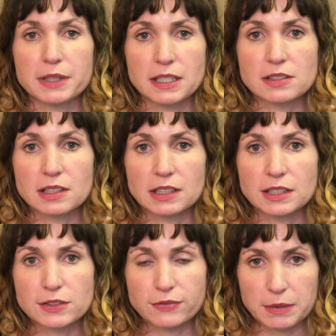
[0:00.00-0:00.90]
placed in
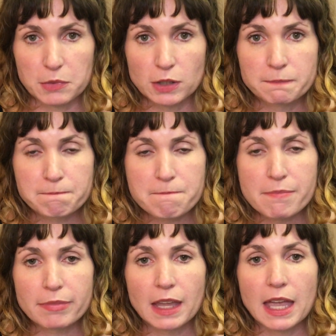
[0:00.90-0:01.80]
his femur.
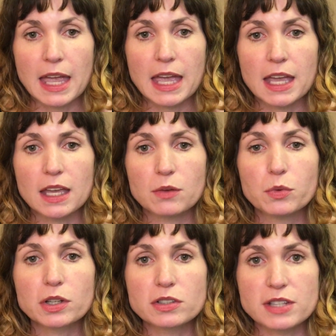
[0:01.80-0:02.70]
A
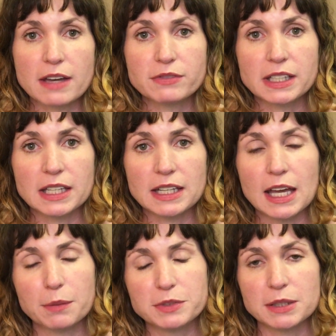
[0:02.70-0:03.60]
workers' advocate
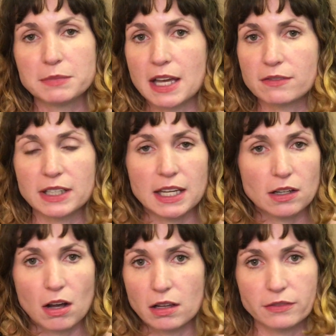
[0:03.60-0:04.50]
helped him
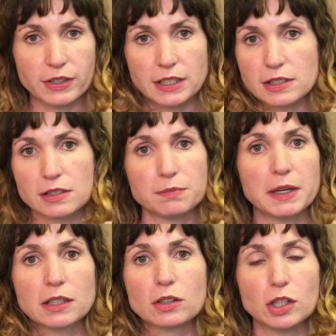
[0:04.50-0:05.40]
navigate all of his
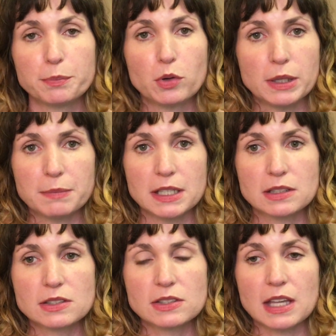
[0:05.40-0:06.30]
medical
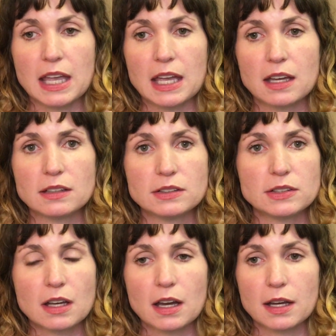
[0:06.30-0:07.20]
appointments and
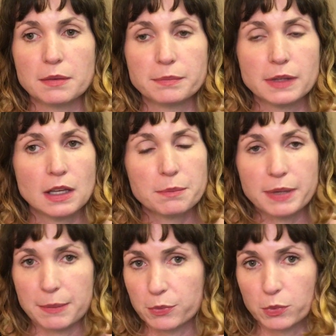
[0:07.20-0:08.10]

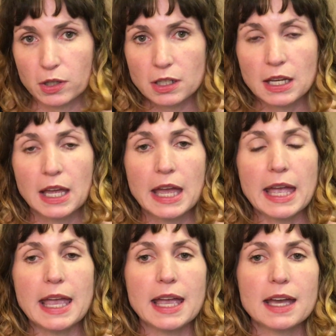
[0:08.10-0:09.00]
paperwork,
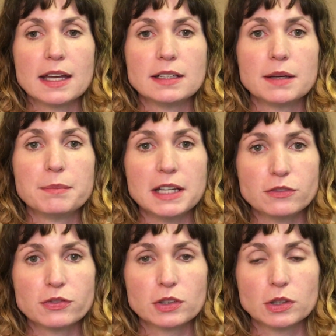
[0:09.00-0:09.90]
and a
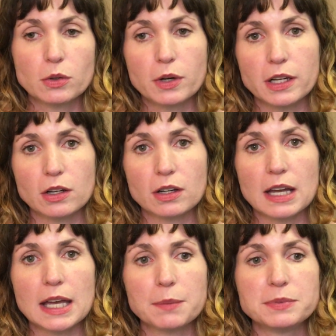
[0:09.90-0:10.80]
Medford lawyer
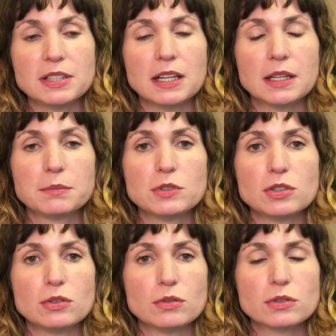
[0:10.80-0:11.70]
helped him
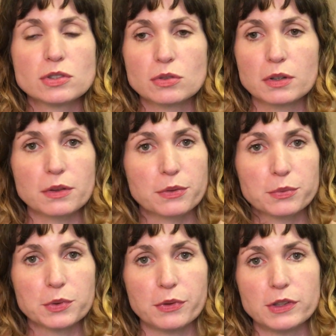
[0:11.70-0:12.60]
to sort
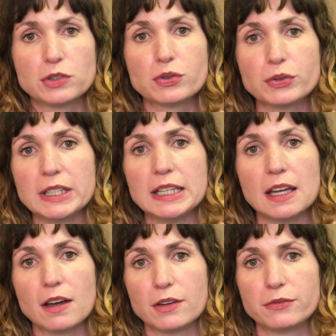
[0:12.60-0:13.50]
through the tree
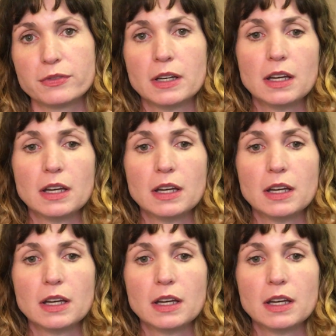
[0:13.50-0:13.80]
of